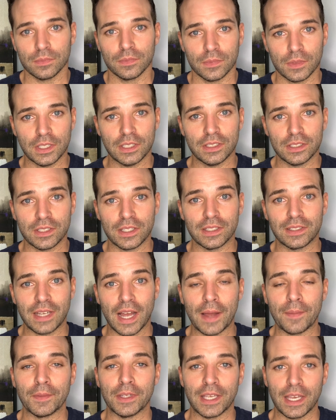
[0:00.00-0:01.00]
this is the
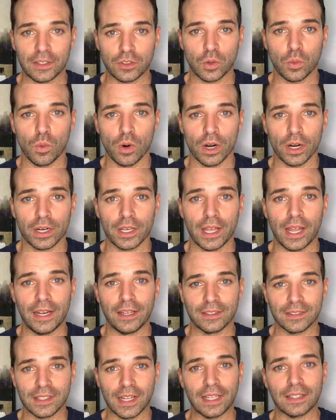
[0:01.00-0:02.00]
time to get to work, and
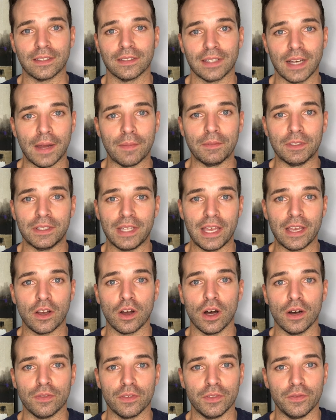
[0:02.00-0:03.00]
it's not the time to take
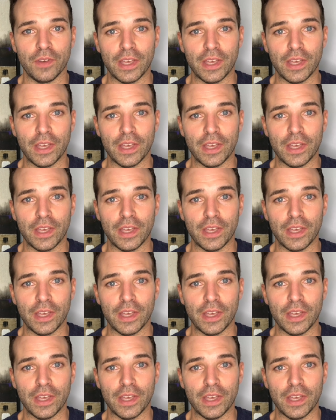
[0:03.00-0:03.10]
off and